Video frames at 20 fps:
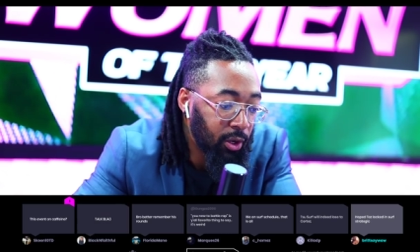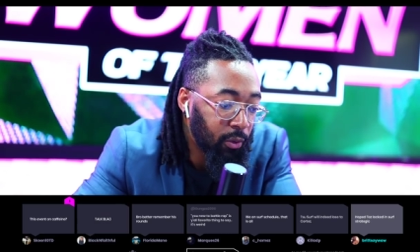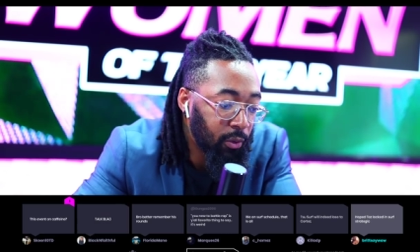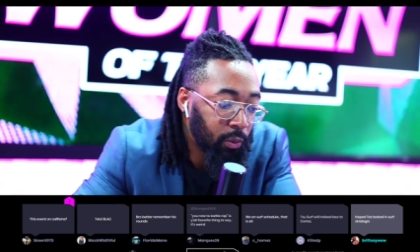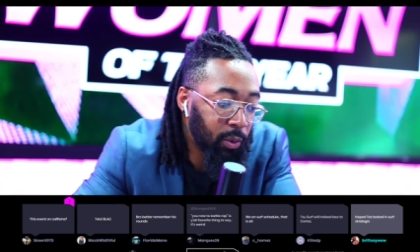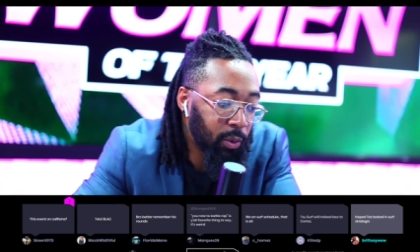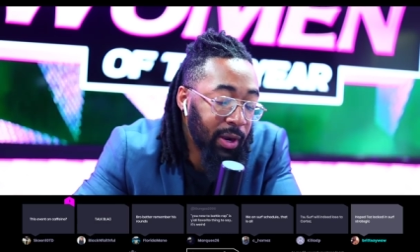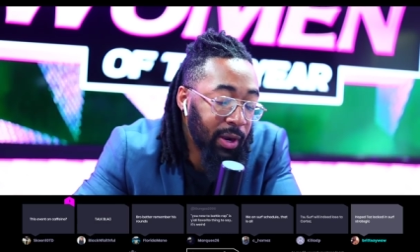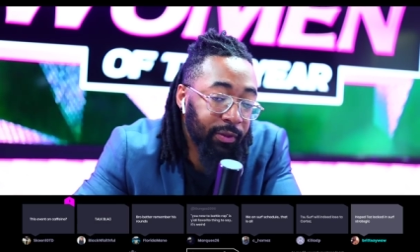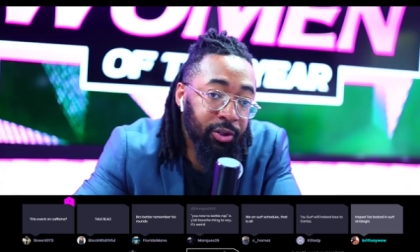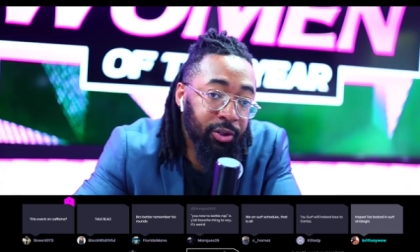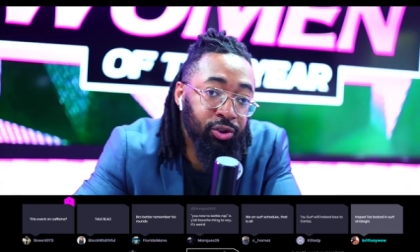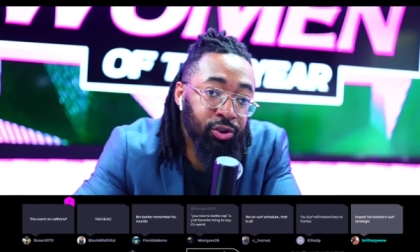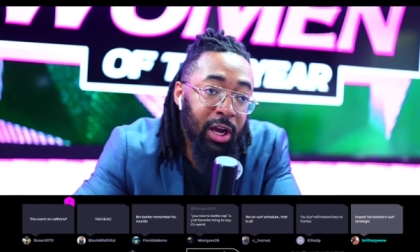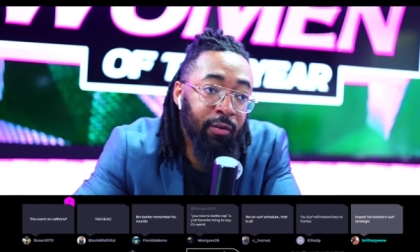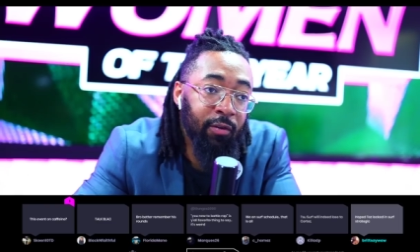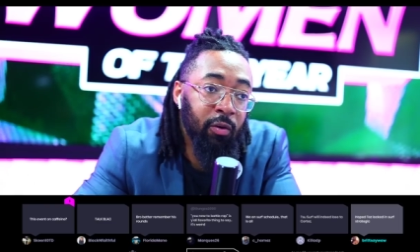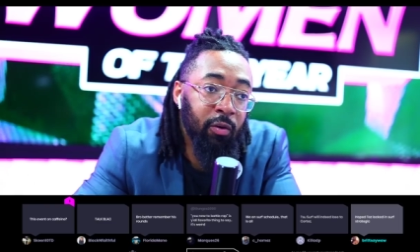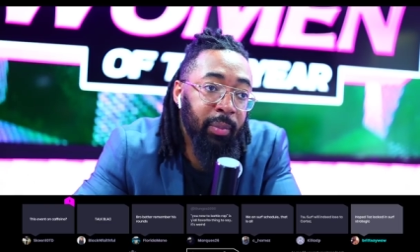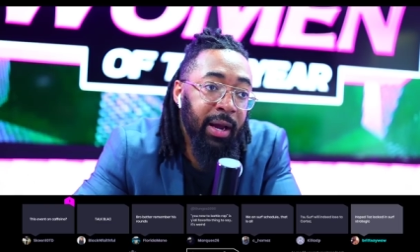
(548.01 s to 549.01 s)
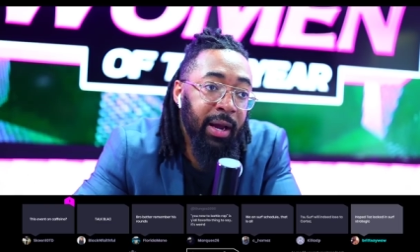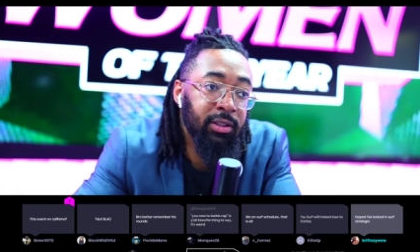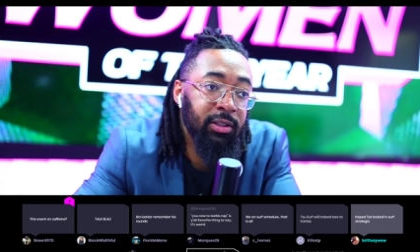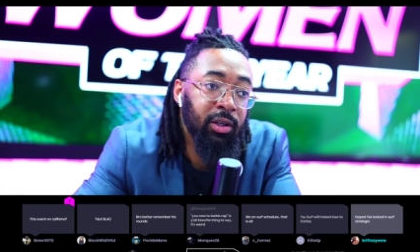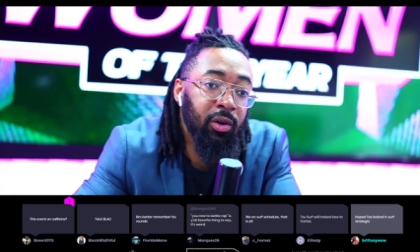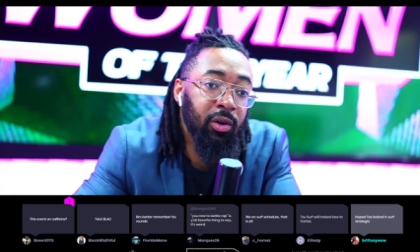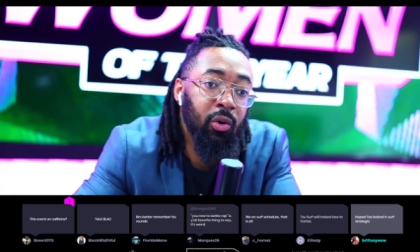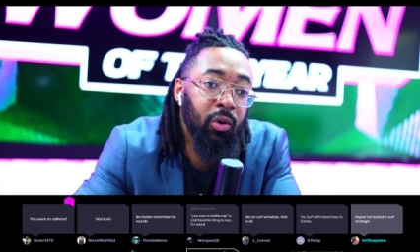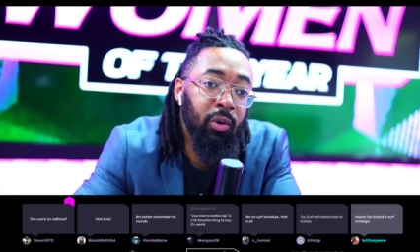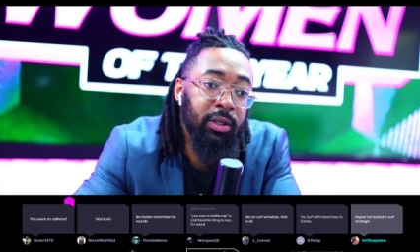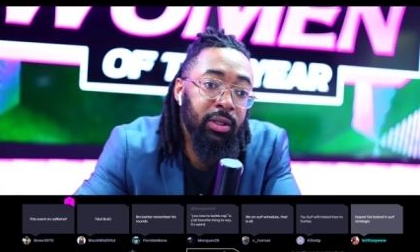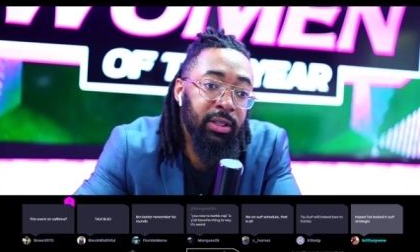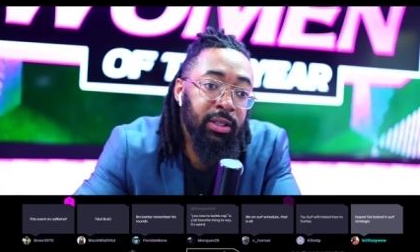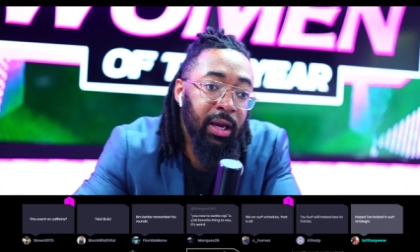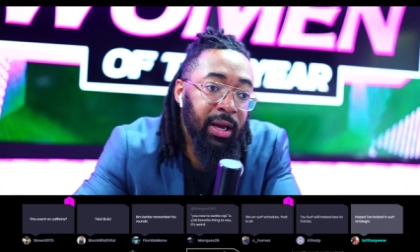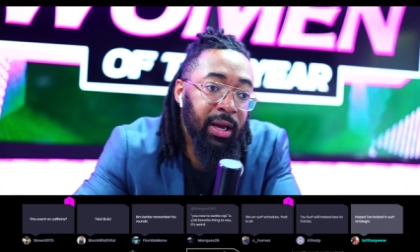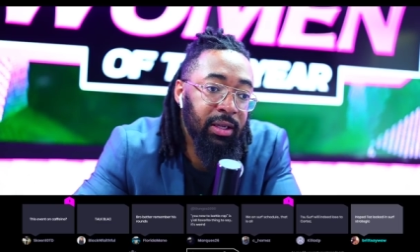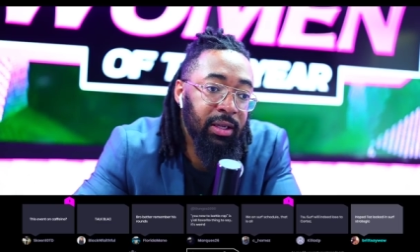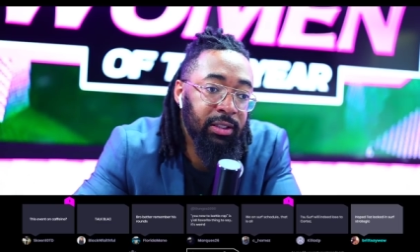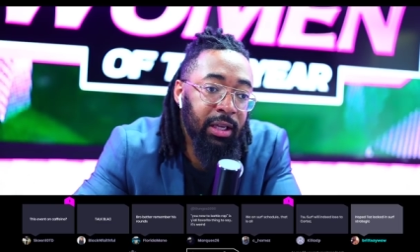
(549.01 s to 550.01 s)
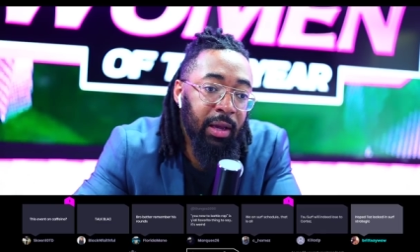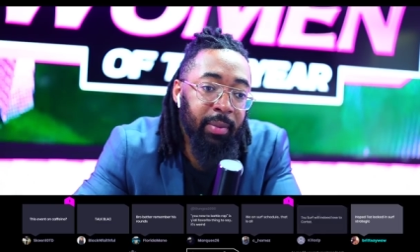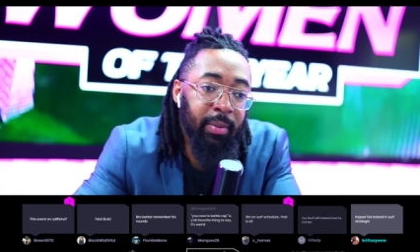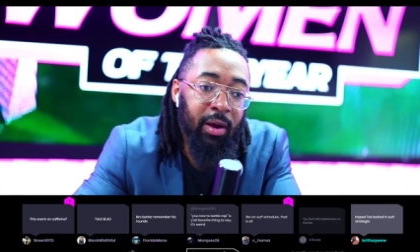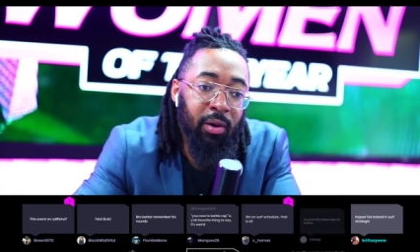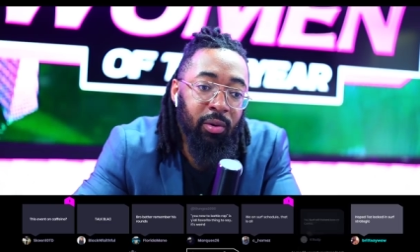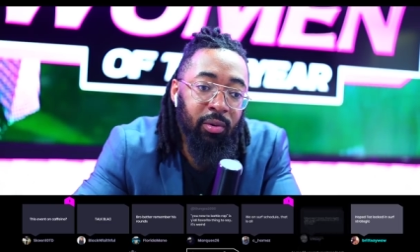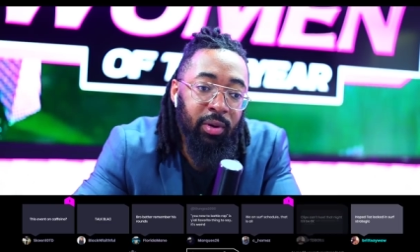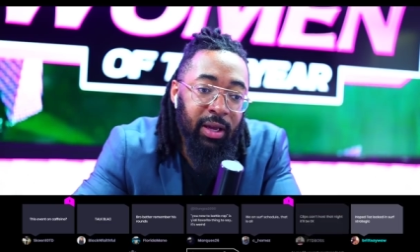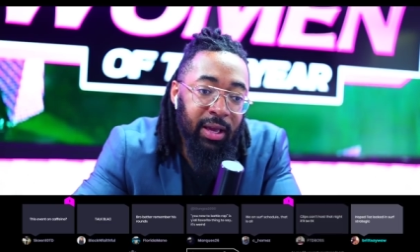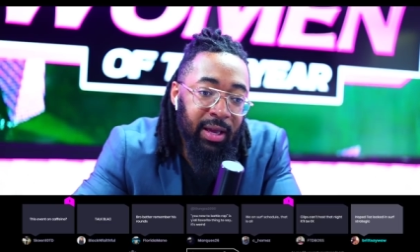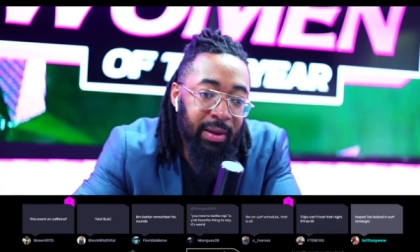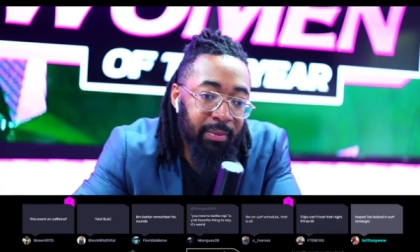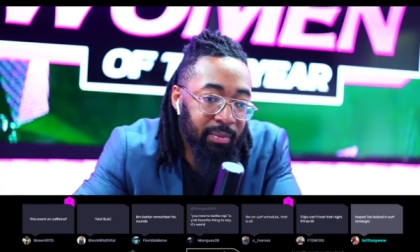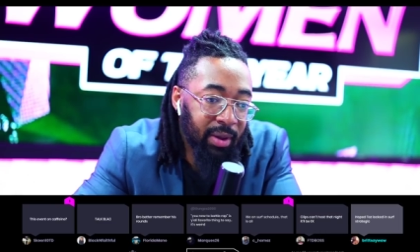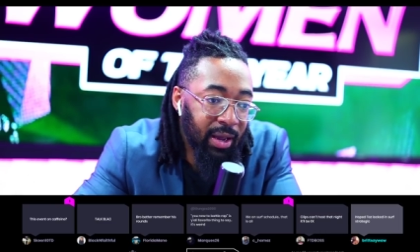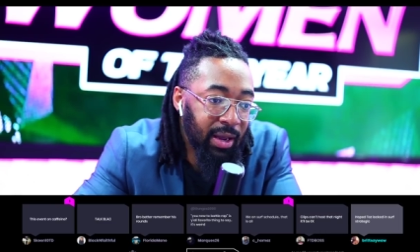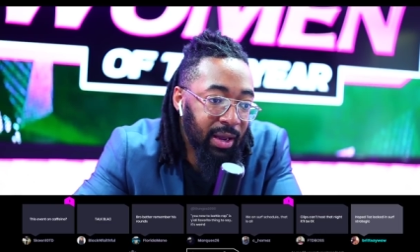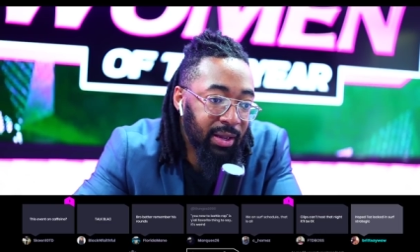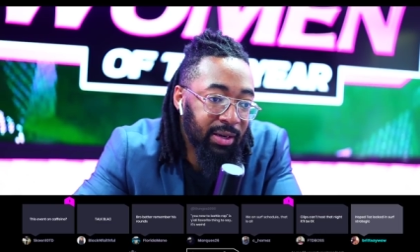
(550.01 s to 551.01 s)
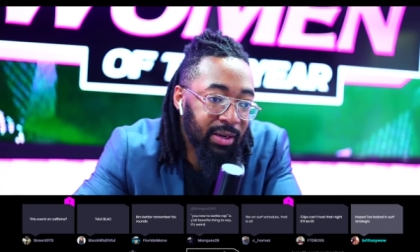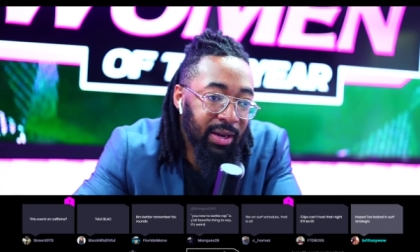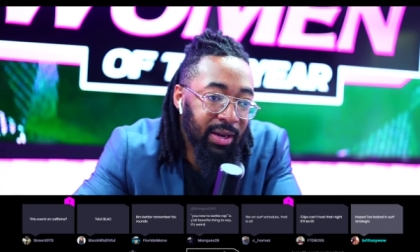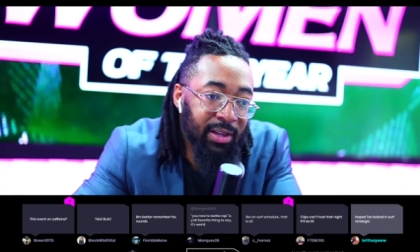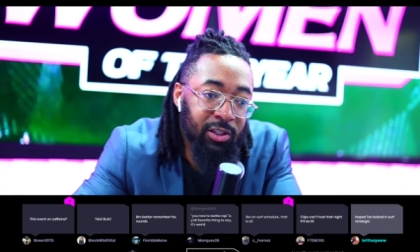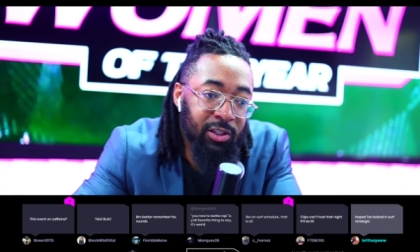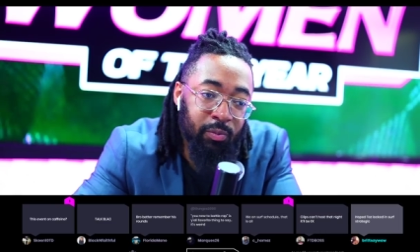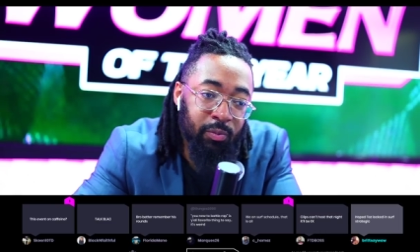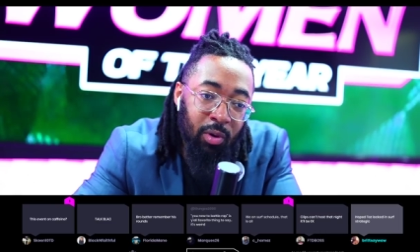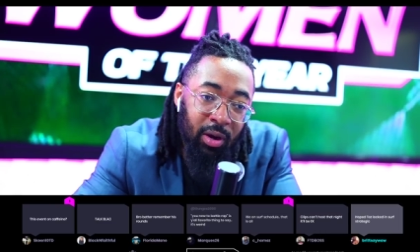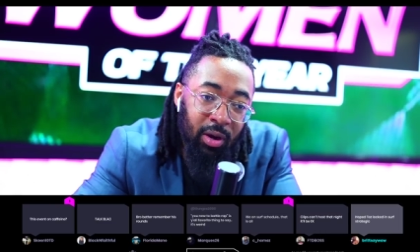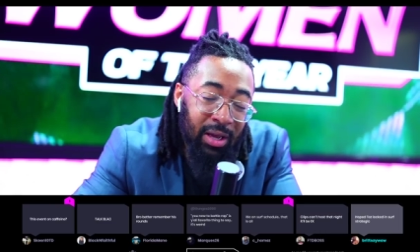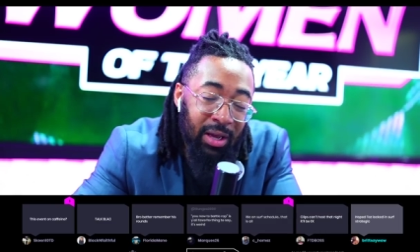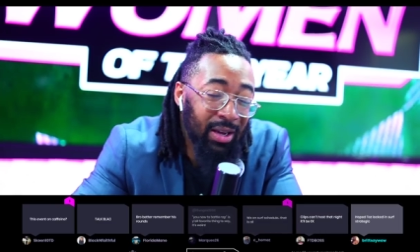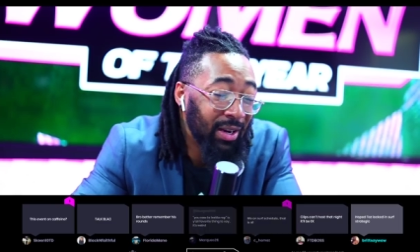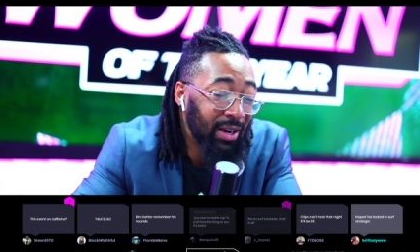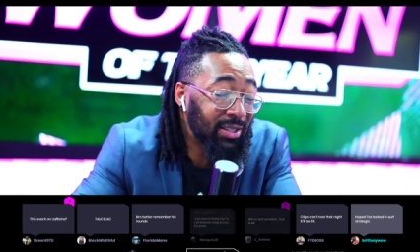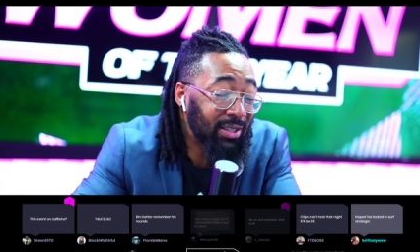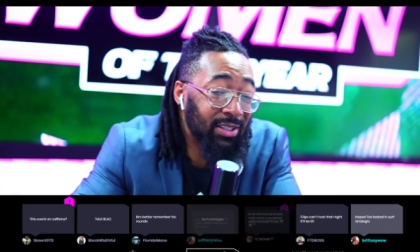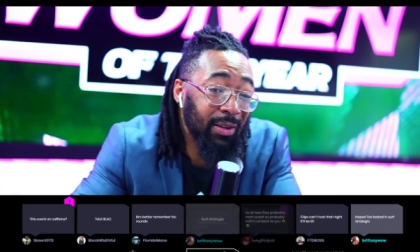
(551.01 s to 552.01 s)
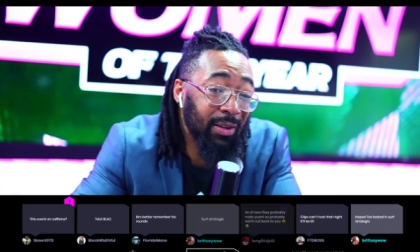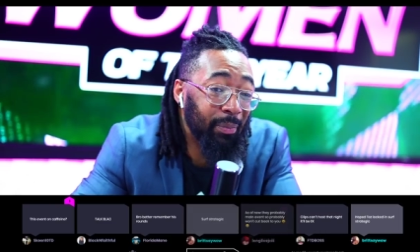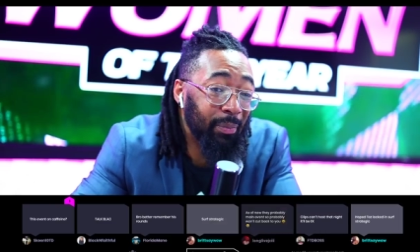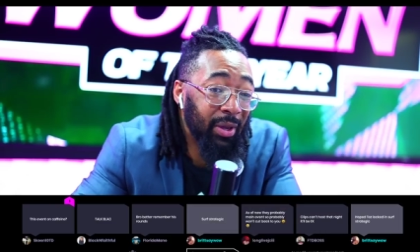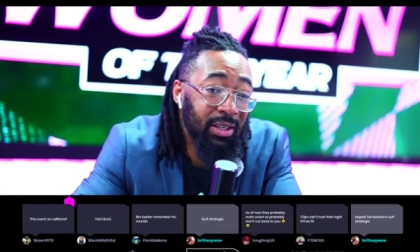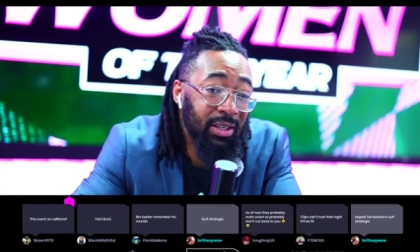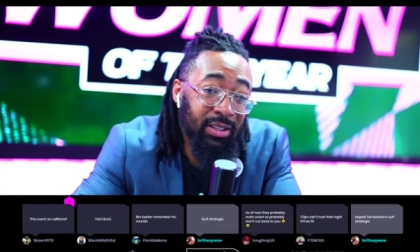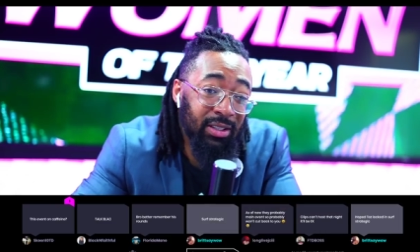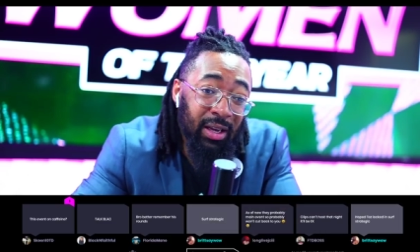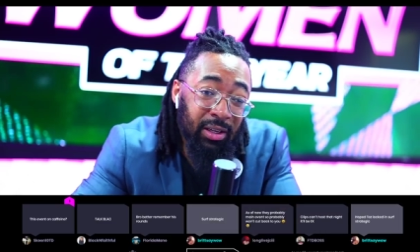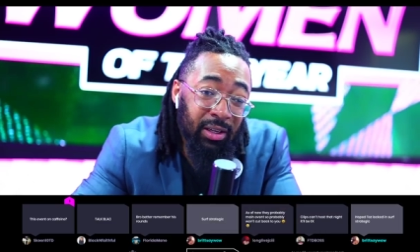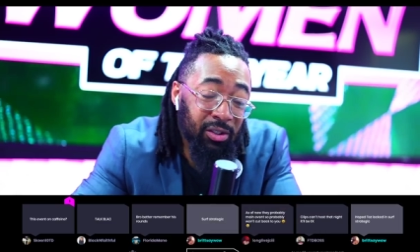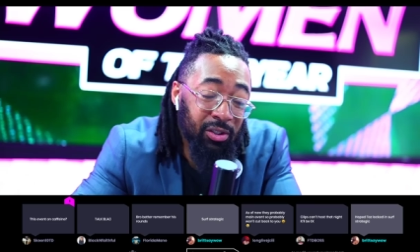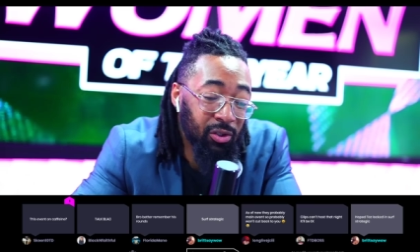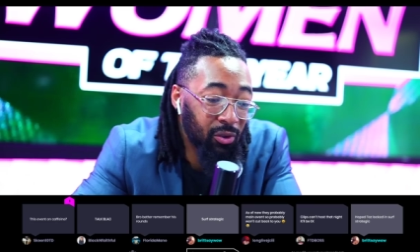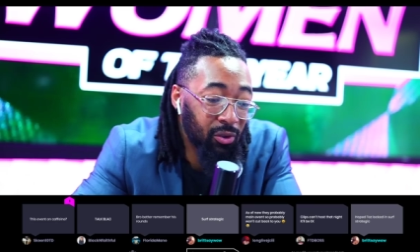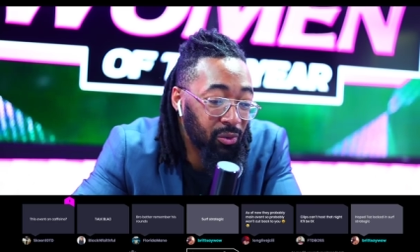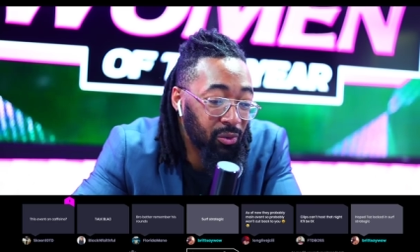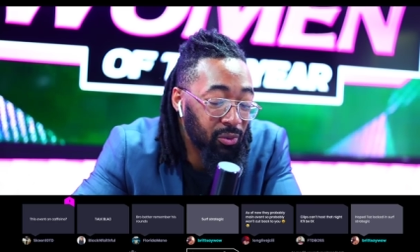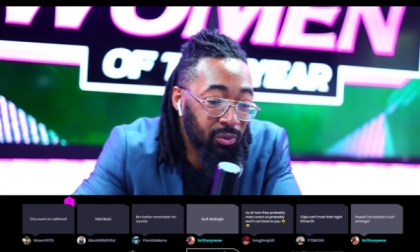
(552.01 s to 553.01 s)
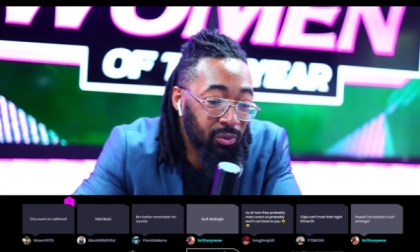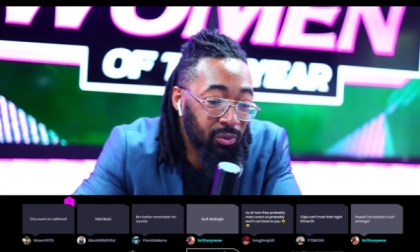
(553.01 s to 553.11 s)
We would have to travel back to the Cortez that battle Hitman man. that small. This is a big stage too